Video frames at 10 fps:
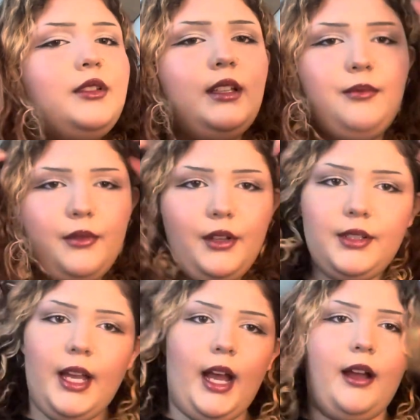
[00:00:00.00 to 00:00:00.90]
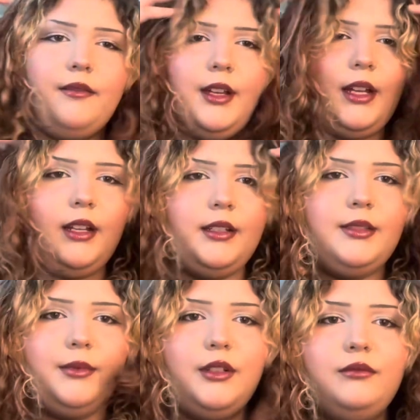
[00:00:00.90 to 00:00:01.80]
lip oils have that kind of
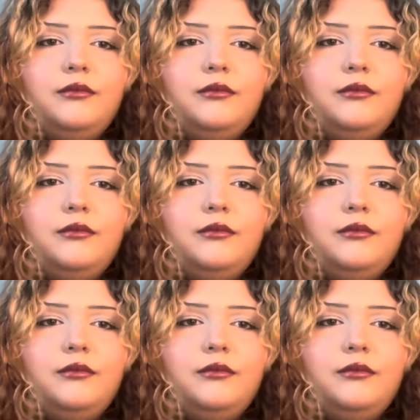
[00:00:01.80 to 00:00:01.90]
smell.